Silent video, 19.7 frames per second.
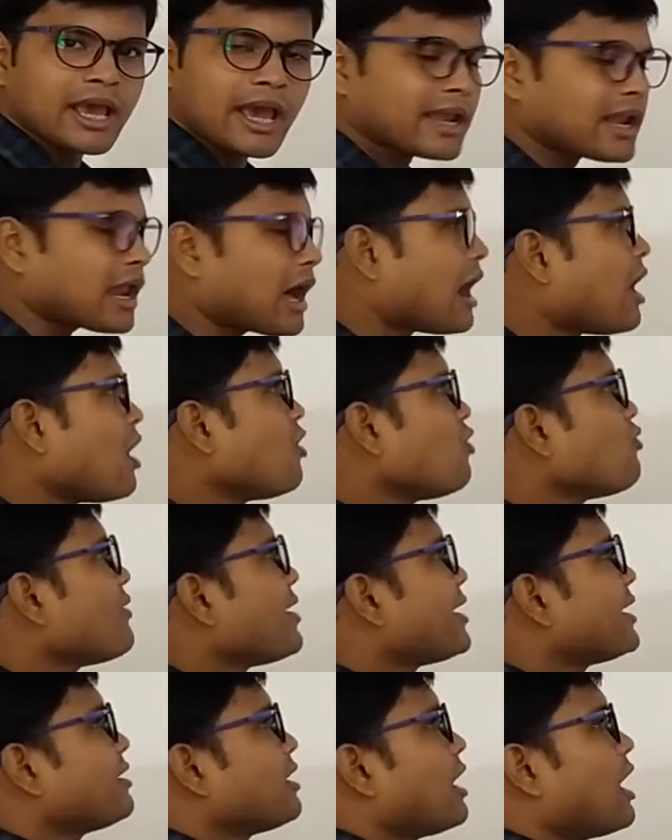and
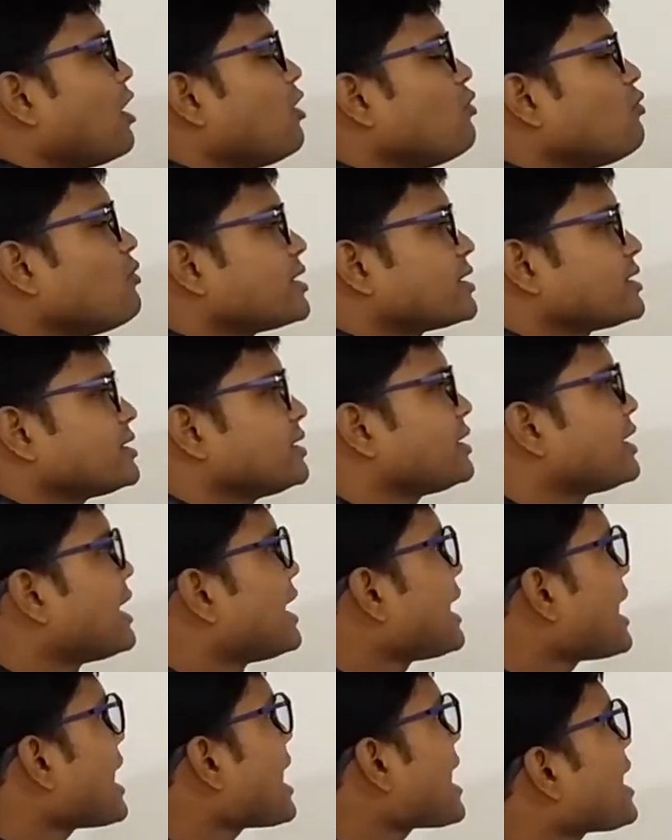how one can
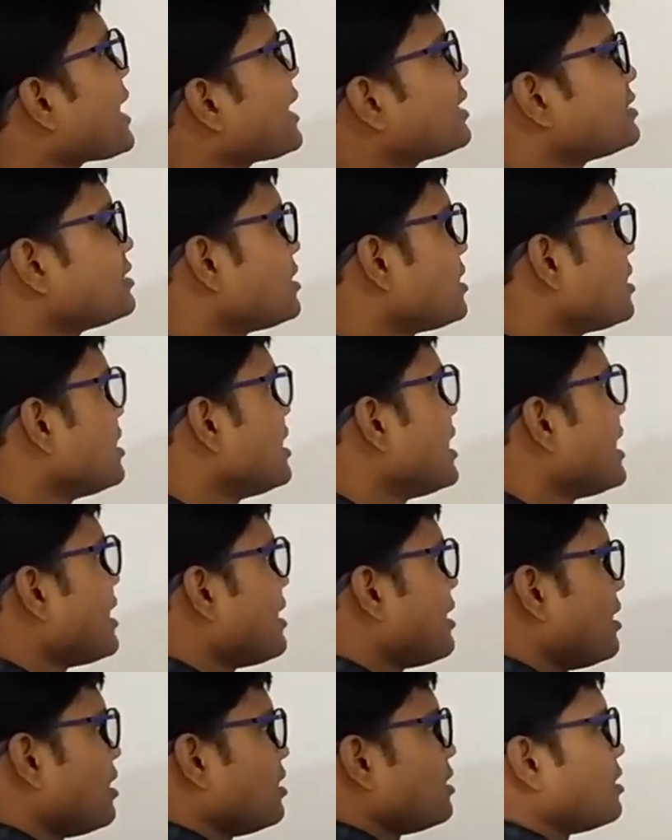add the
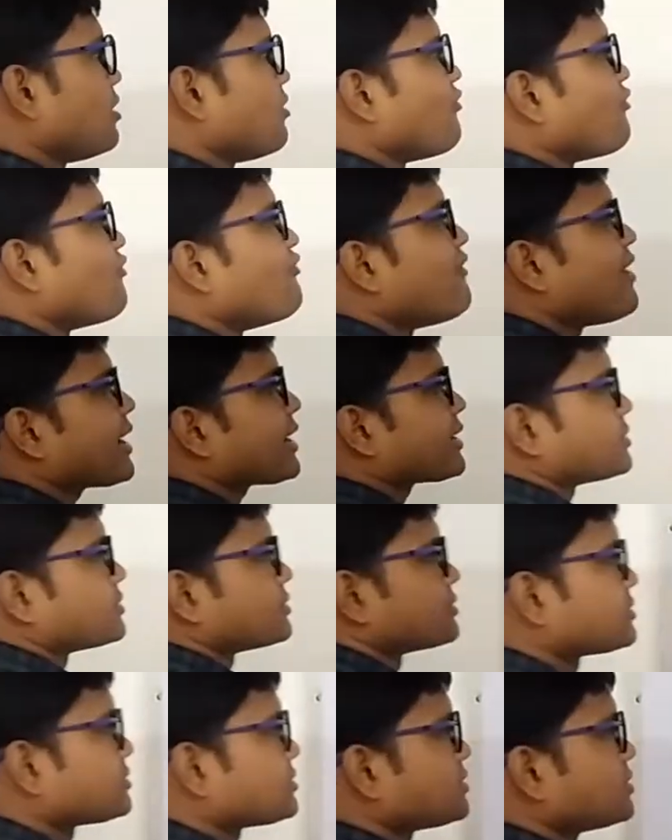
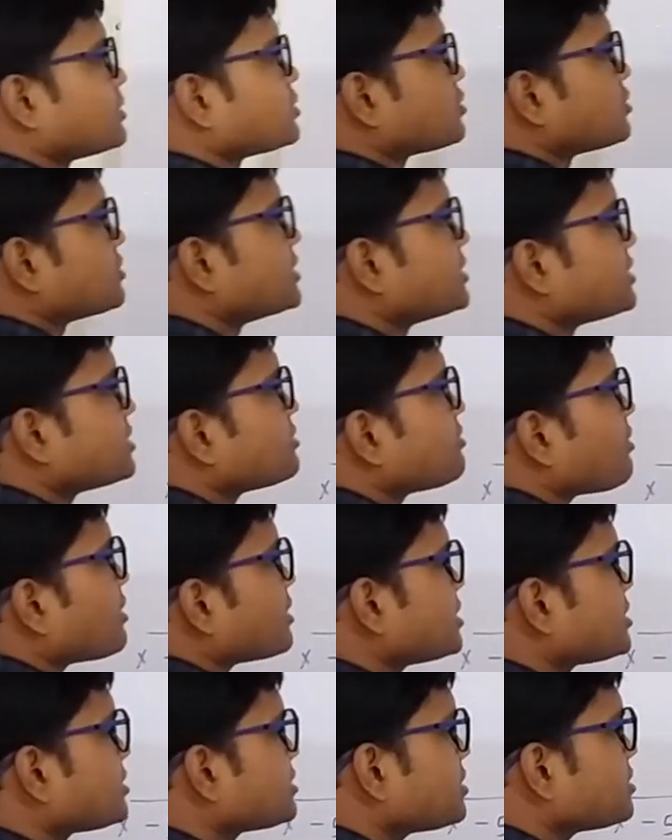vectors. So this
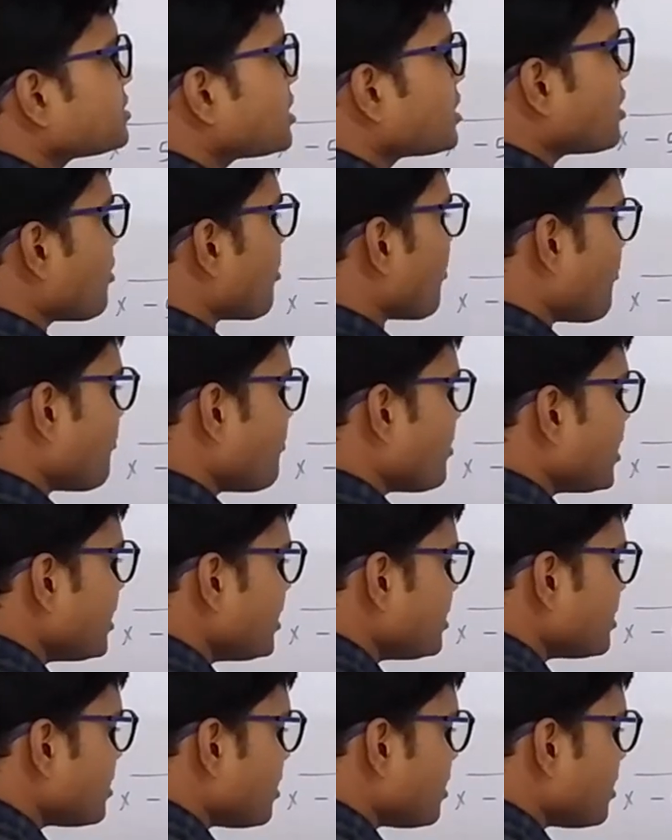is the very